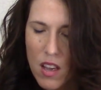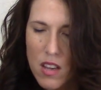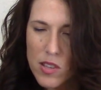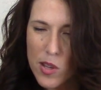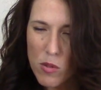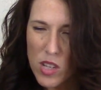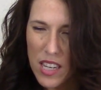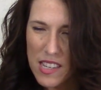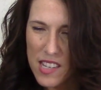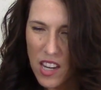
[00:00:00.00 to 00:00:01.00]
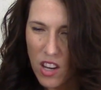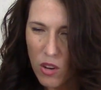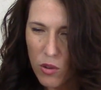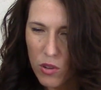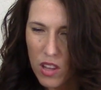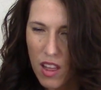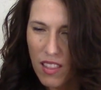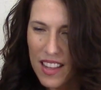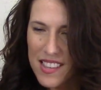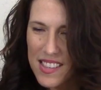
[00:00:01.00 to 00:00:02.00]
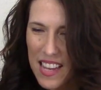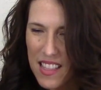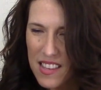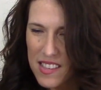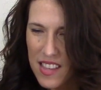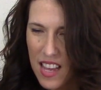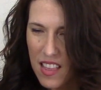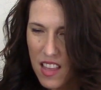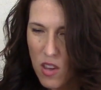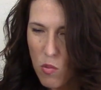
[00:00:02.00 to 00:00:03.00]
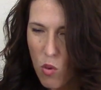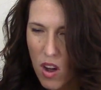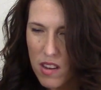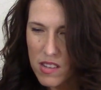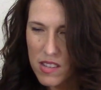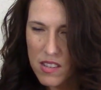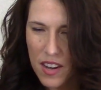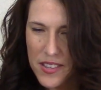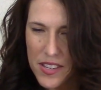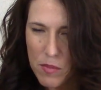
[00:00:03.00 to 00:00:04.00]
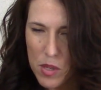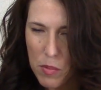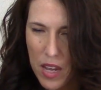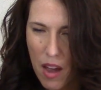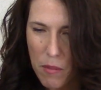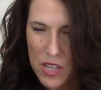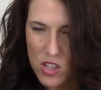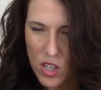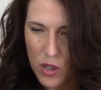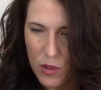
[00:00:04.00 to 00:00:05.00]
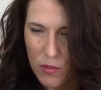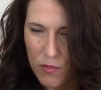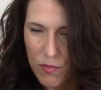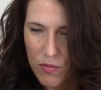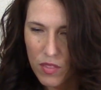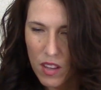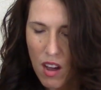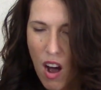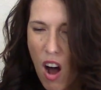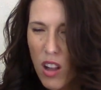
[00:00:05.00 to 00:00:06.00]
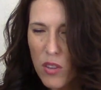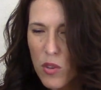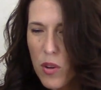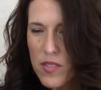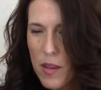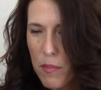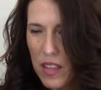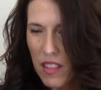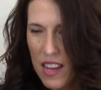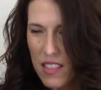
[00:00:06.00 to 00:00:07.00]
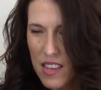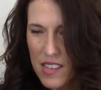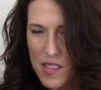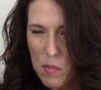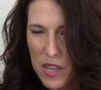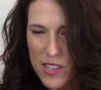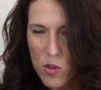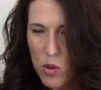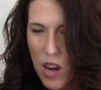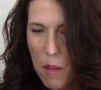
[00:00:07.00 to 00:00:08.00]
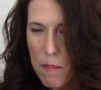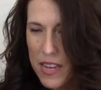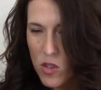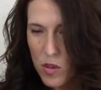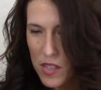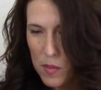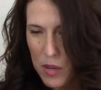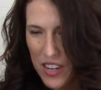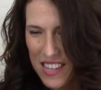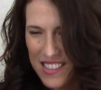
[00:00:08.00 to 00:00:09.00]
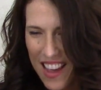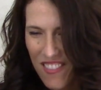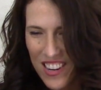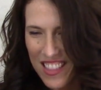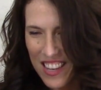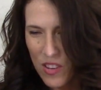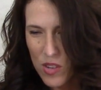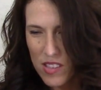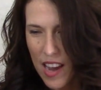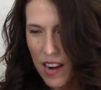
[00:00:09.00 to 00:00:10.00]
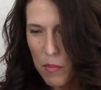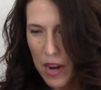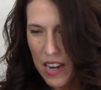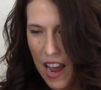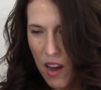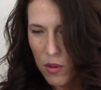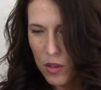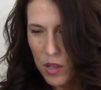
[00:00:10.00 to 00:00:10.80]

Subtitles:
So to continue, let's say this thing that you want does not seem to be coming to you. All of you have something like this because you are not meant to experience everything you desire by now.